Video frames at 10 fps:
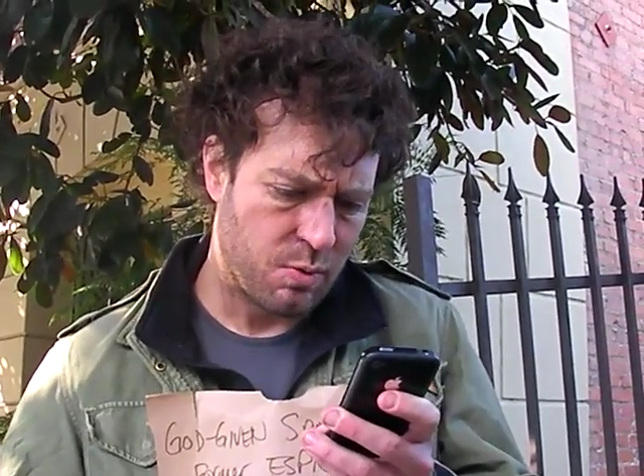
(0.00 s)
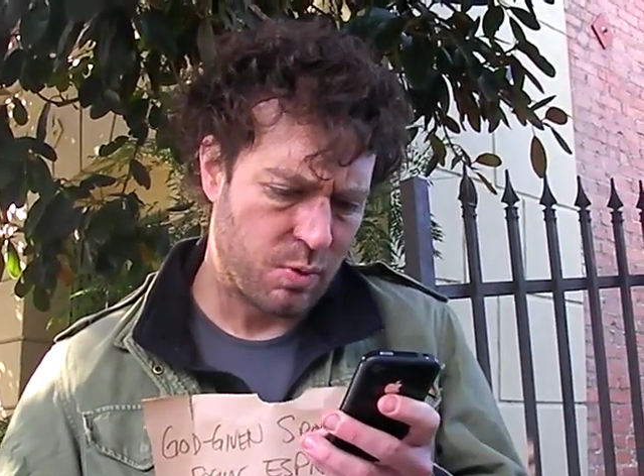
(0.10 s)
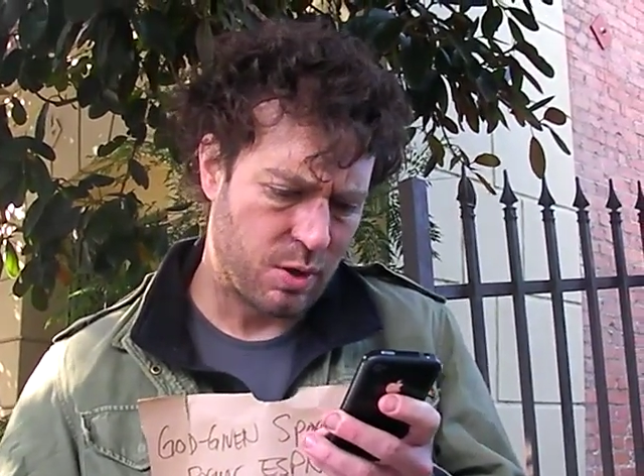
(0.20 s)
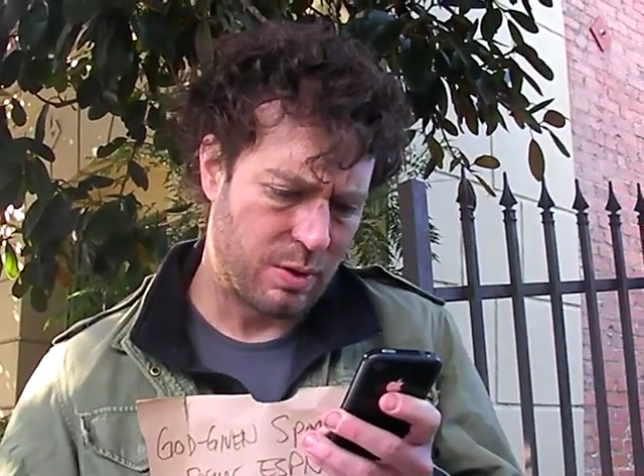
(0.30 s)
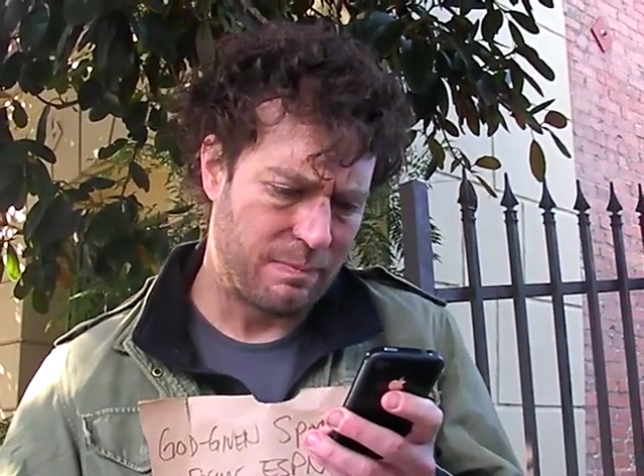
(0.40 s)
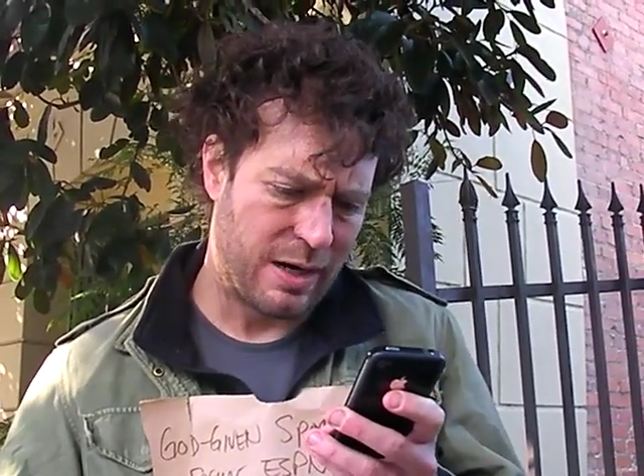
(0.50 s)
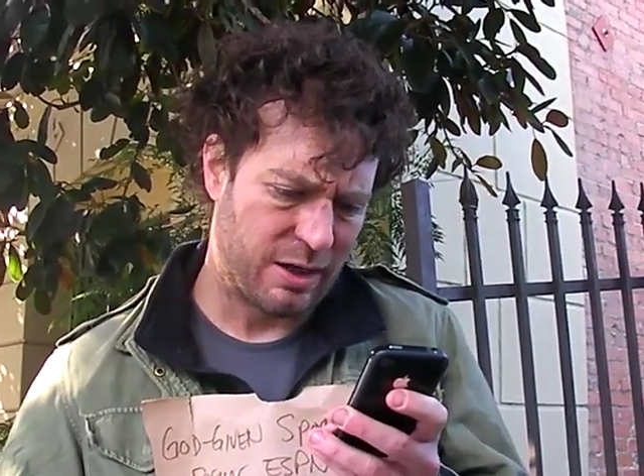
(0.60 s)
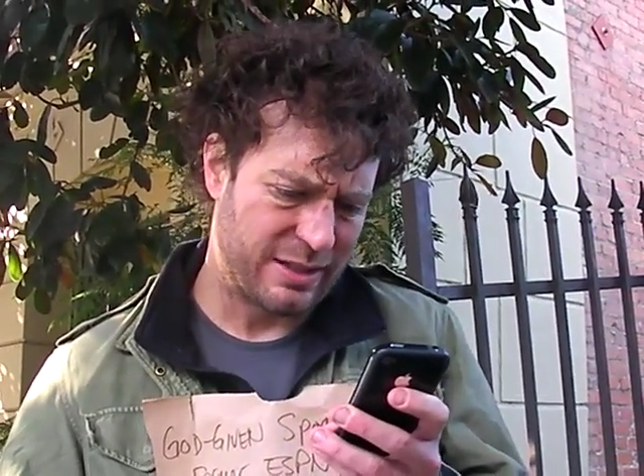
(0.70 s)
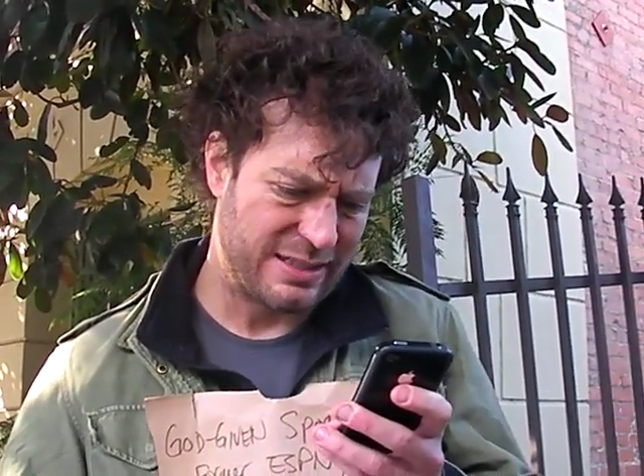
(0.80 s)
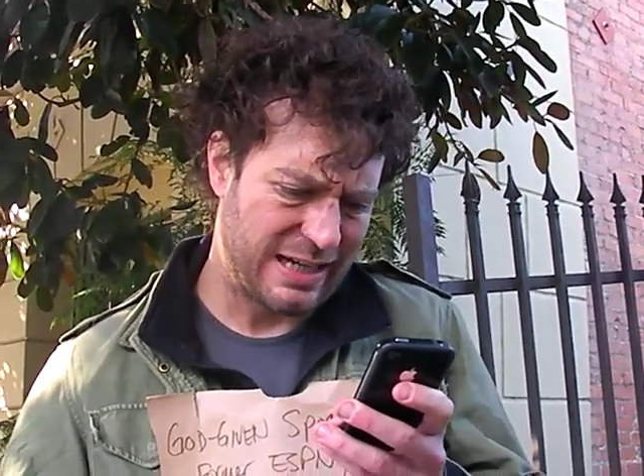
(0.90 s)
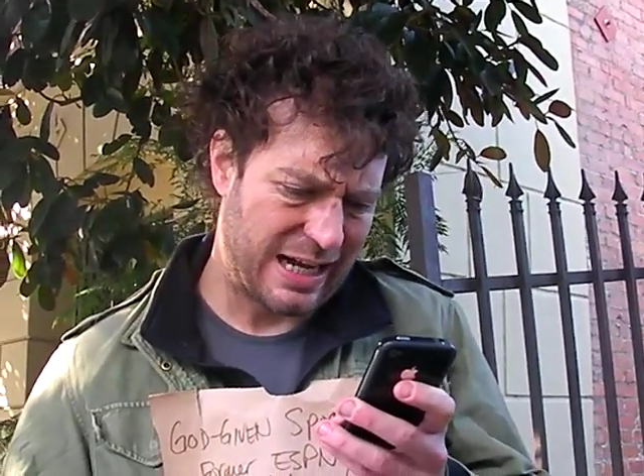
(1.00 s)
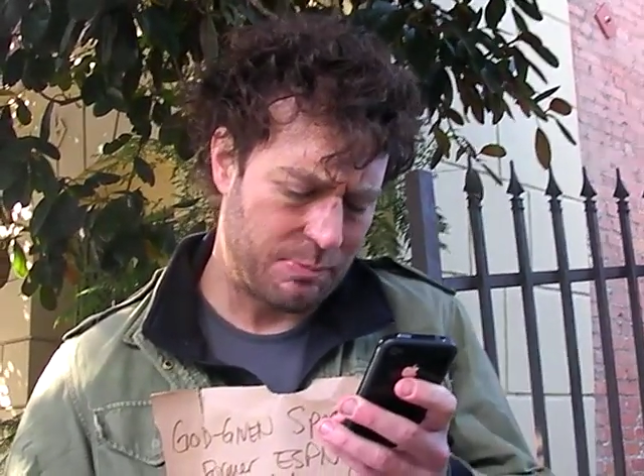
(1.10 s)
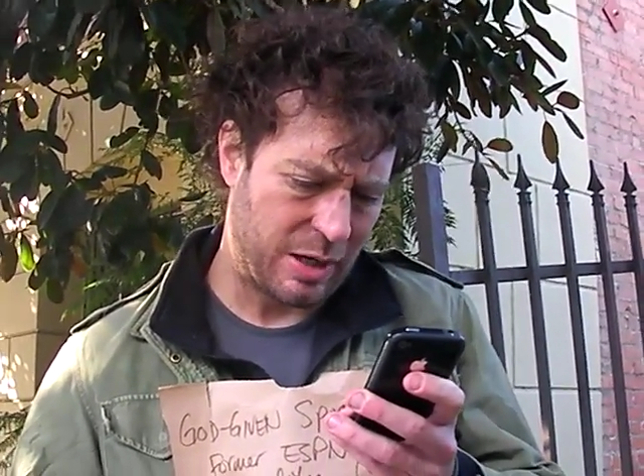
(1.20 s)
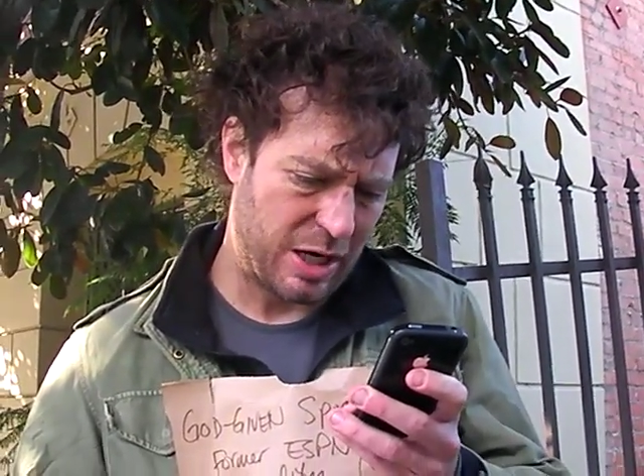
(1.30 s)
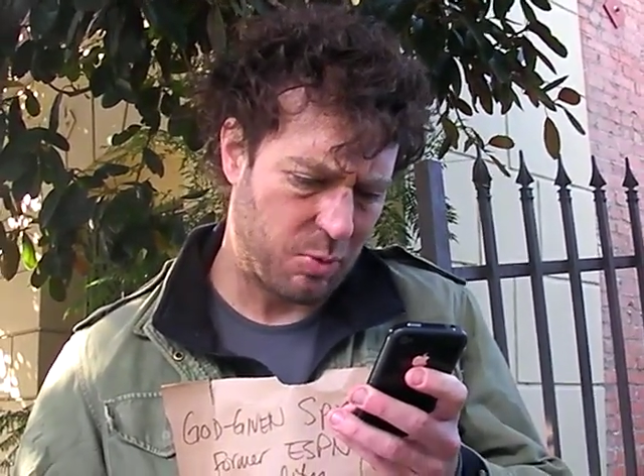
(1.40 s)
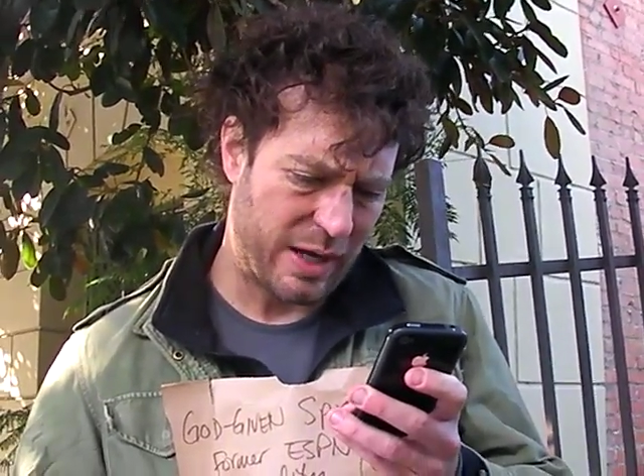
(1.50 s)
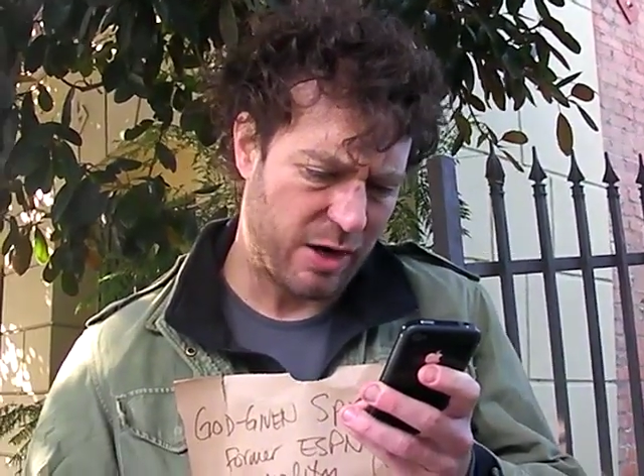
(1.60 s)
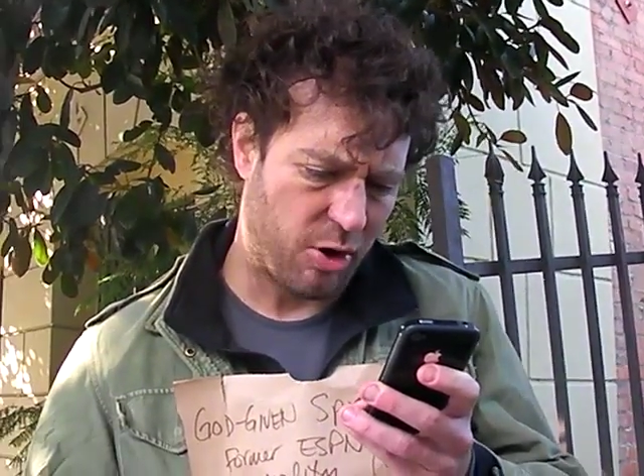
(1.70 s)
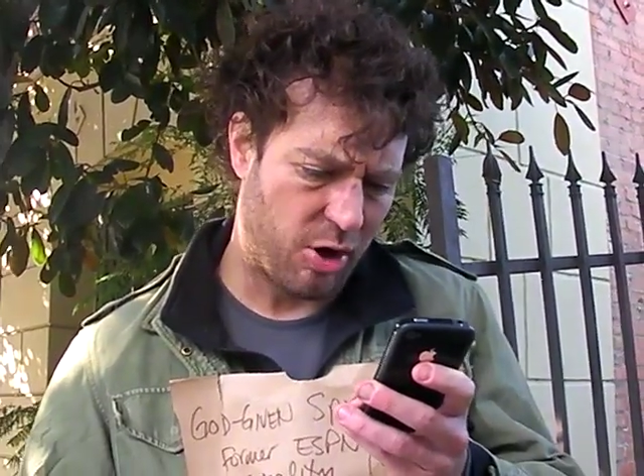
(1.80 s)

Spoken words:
Whoa, Amari Stoudemire went